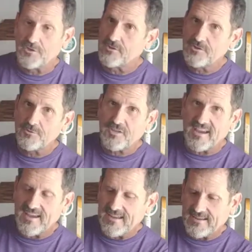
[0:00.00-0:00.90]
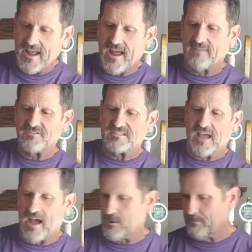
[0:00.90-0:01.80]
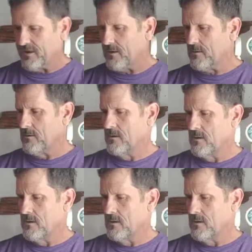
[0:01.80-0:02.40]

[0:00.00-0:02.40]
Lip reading: You can use any kind of cider beer.